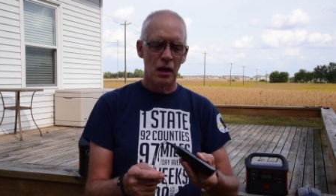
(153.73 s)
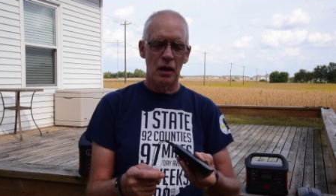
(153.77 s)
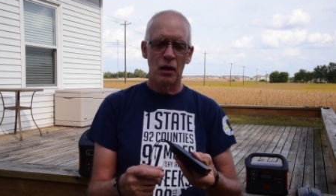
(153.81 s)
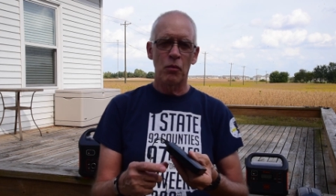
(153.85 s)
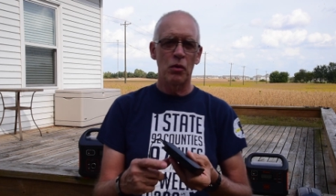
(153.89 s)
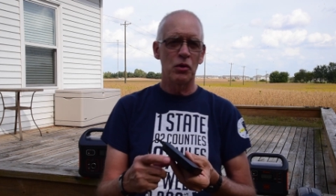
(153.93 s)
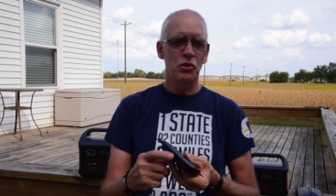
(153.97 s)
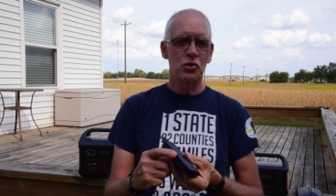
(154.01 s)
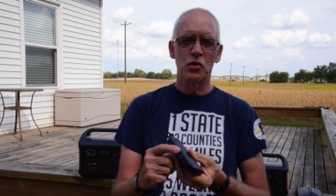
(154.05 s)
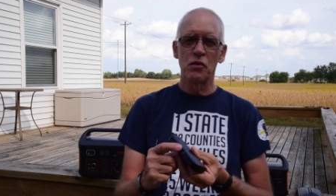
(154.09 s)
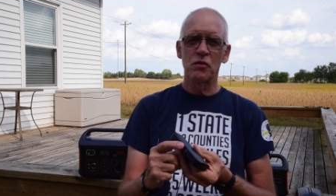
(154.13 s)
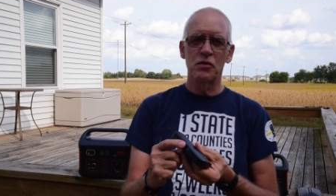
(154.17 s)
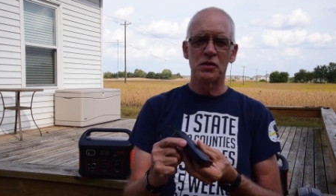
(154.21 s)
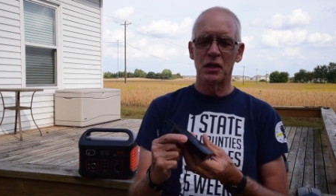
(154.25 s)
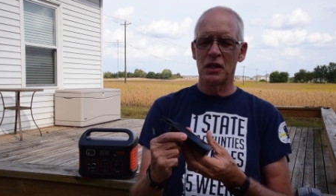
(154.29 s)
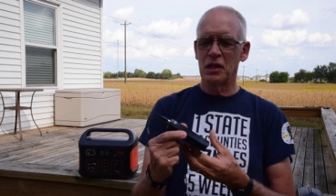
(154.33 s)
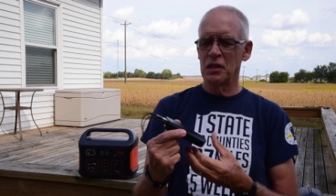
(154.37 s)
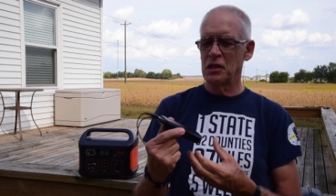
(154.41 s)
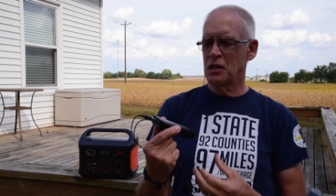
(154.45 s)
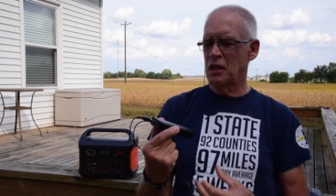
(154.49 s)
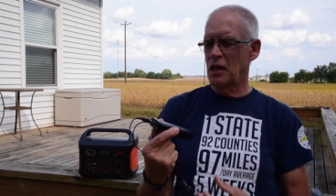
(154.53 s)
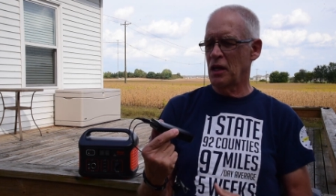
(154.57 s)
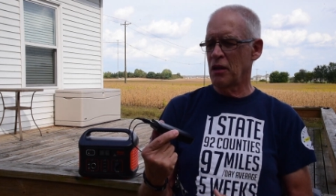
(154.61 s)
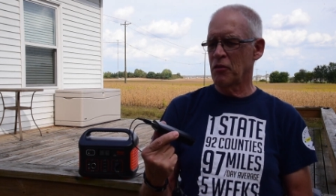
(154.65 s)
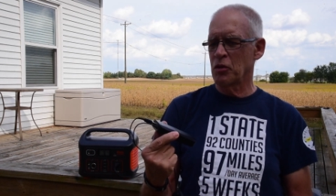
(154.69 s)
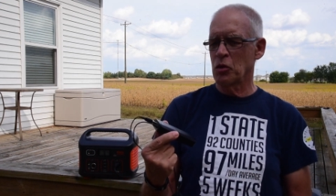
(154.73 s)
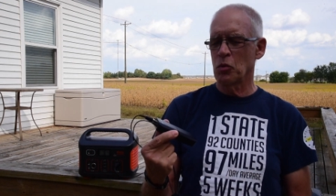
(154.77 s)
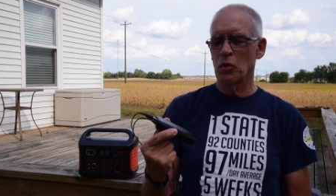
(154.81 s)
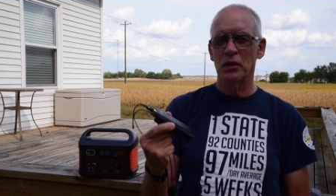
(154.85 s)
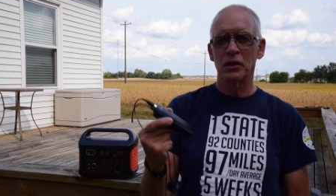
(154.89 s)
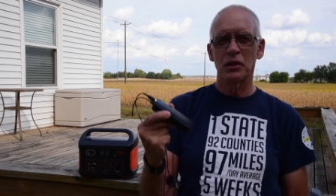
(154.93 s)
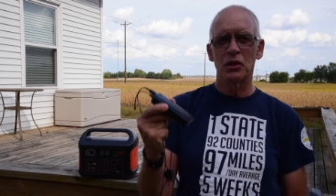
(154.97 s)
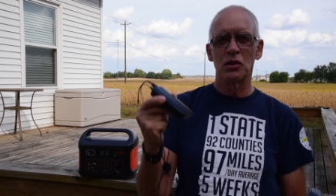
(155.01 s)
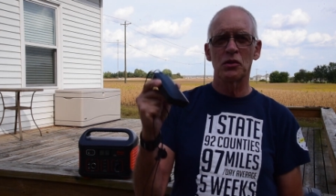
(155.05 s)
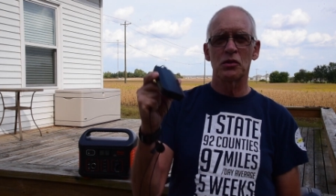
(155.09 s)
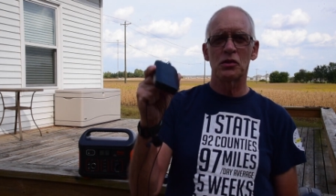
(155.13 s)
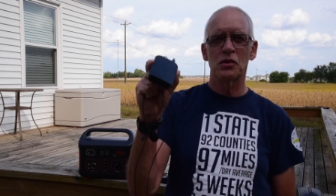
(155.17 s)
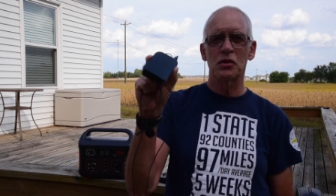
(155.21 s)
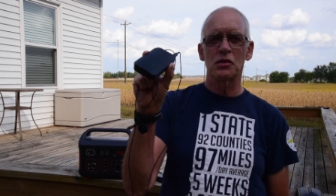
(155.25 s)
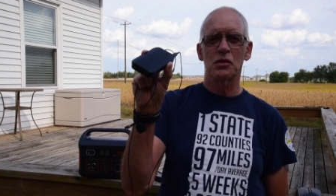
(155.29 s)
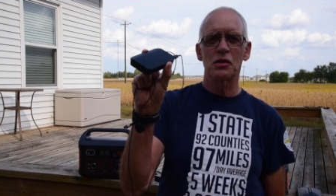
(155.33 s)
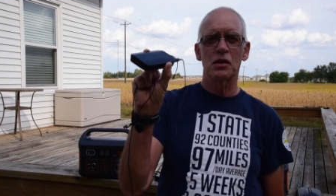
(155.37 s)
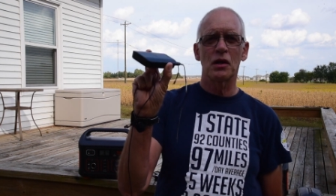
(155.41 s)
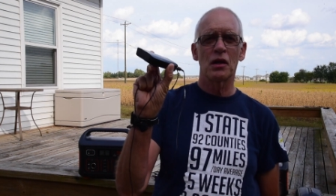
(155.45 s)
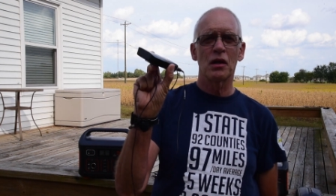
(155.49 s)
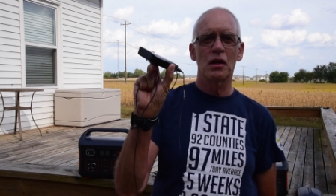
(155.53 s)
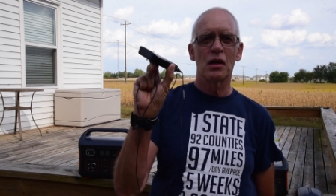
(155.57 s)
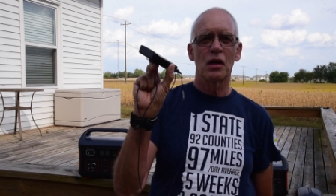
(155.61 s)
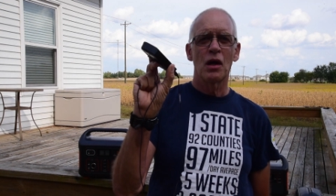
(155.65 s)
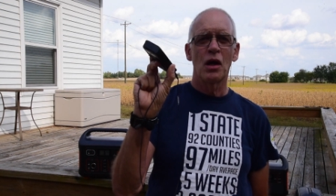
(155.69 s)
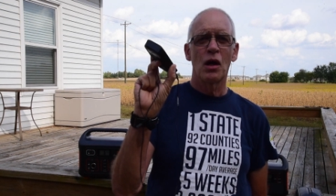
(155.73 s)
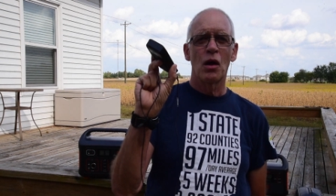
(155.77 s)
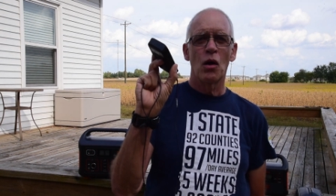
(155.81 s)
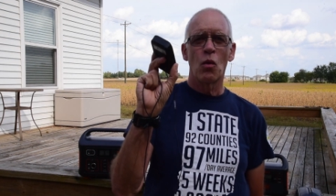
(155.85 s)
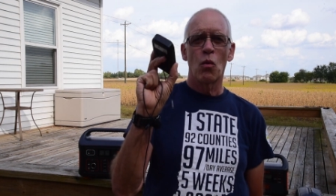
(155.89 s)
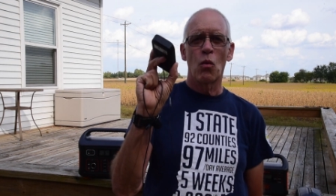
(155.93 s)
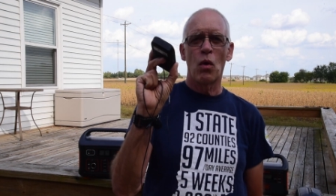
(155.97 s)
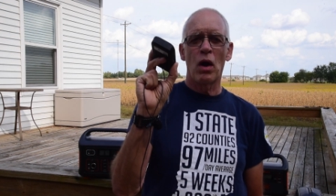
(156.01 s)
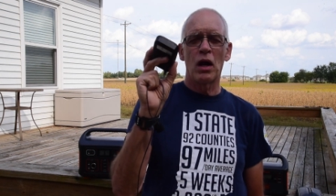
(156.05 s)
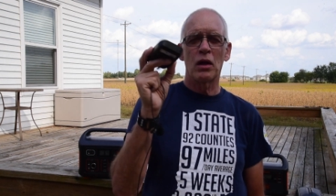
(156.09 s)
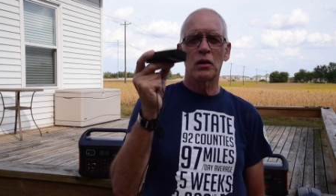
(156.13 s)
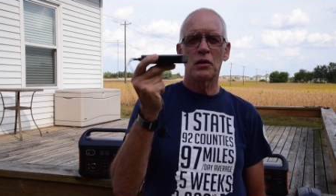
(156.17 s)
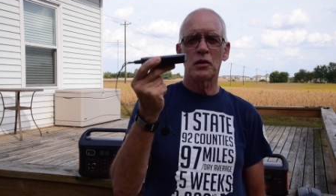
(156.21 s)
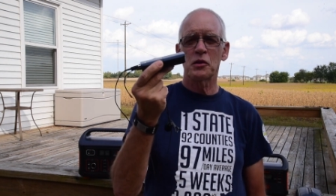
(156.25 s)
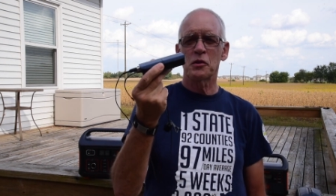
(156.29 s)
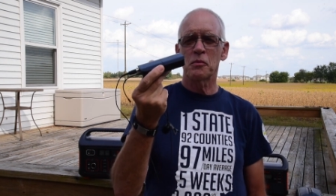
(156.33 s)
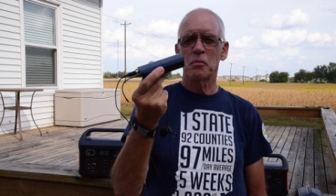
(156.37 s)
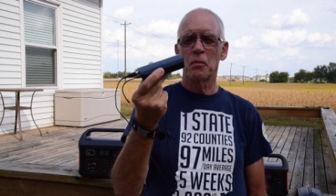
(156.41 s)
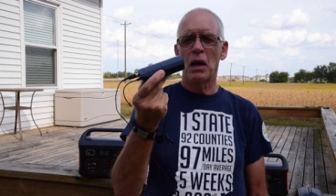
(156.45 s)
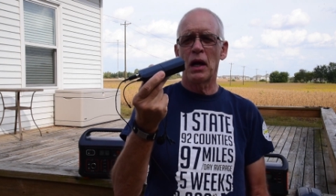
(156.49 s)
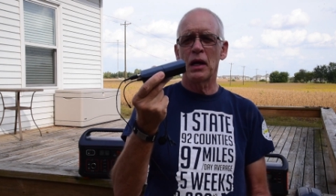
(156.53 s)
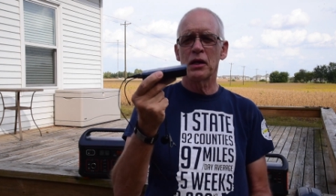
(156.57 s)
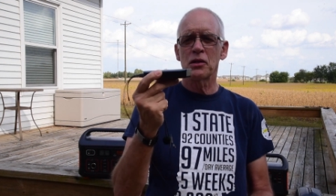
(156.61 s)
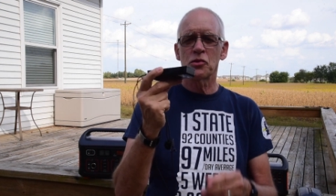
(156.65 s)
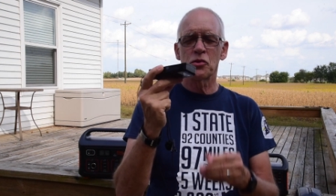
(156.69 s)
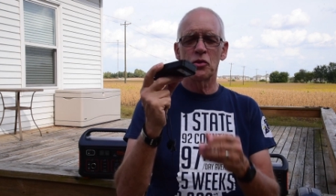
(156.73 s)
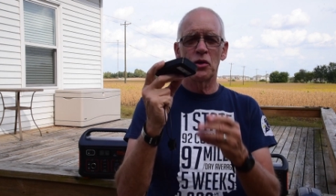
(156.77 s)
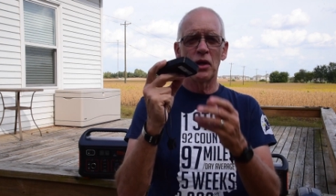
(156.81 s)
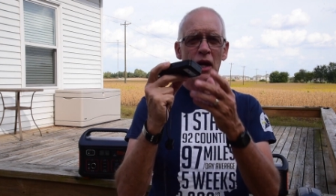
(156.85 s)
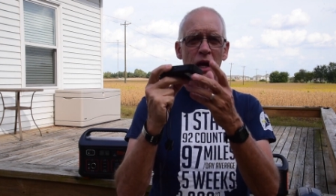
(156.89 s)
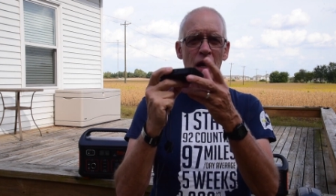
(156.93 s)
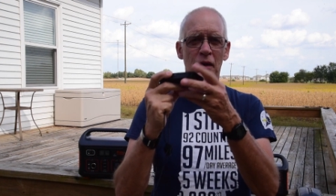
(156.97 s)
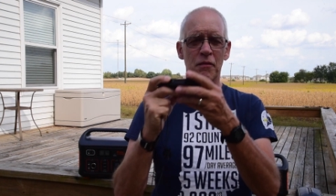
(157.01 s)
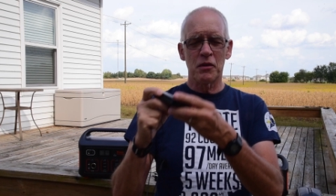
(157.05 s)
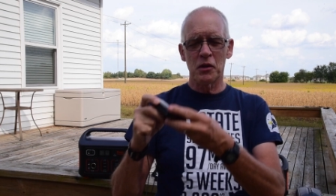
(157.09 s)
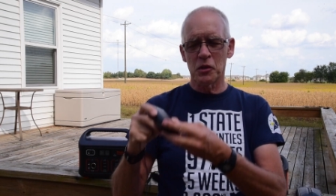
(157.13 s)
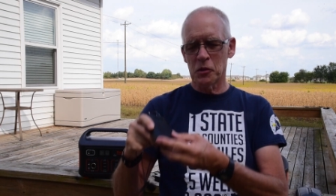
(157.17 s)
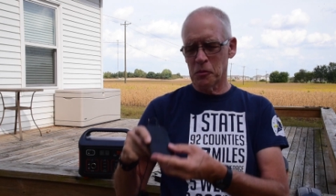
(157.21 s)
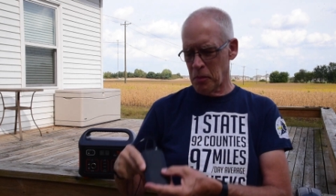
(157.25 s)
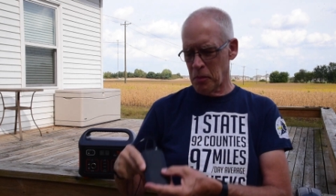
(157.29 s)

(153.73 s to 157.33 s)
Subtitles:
what you've seen, everyone that uses a wireless mic. So you have this